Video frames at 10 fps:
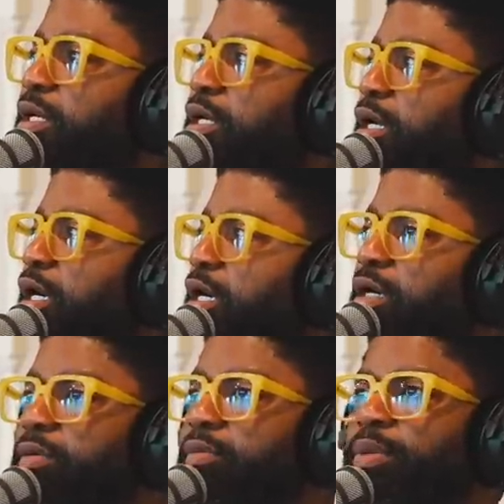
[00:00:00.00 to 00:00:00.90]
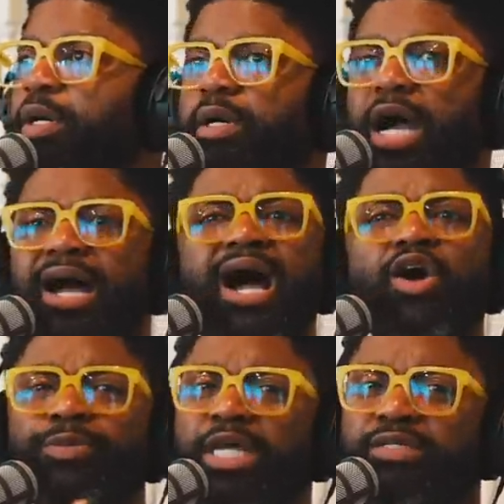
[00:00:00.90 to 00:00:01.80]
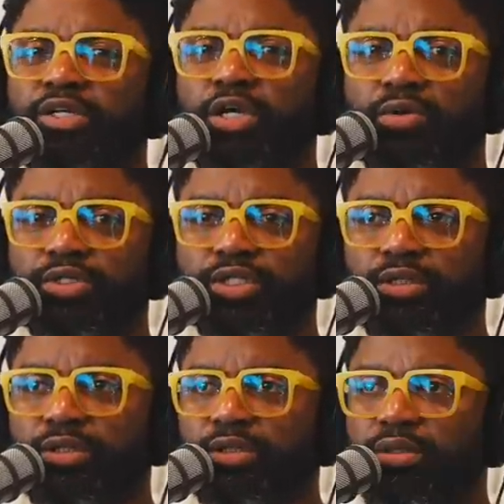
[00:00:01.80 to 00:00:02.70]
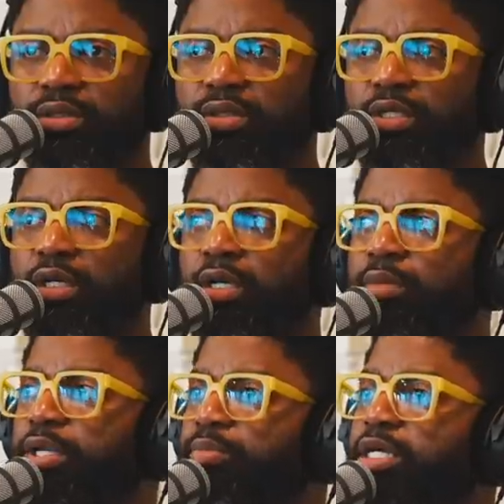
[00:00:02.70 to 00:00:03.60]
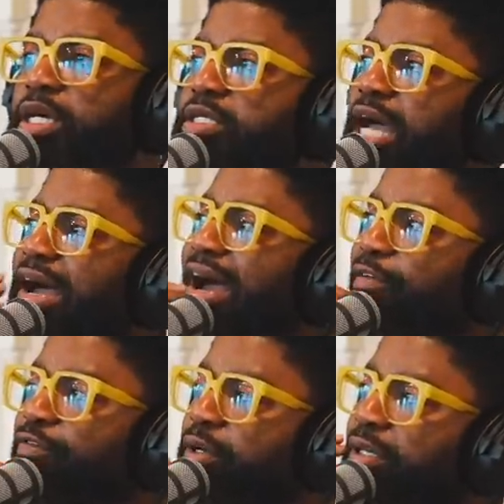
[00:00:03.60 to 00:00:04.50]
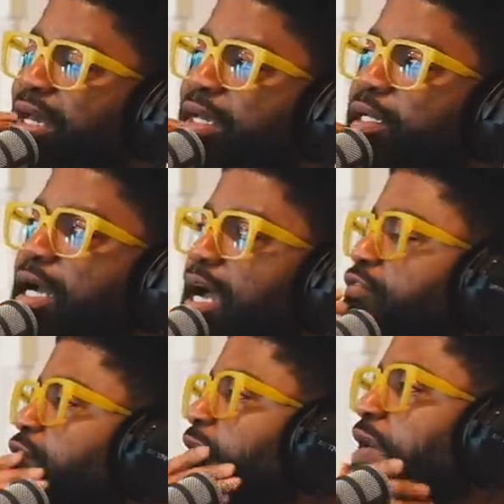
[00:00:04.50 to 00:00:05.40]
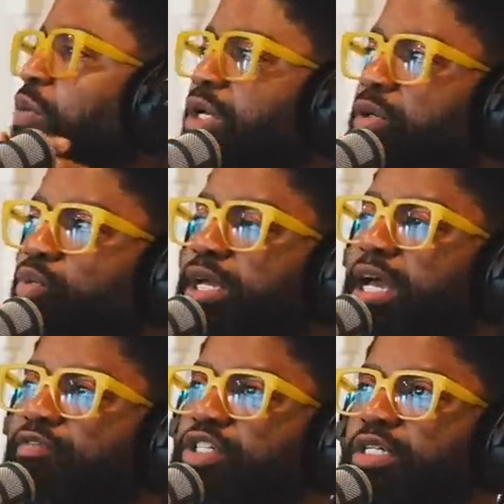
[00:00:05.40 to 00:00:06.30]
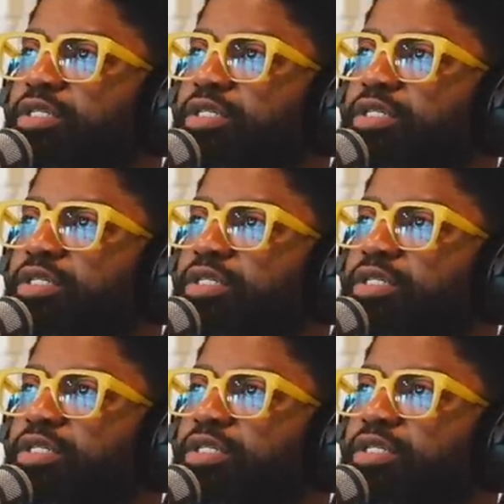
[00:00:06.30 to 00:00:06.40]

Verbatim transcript: uh, I, I hope that's encouraging, be, because I, I feel like I feel like we we have just the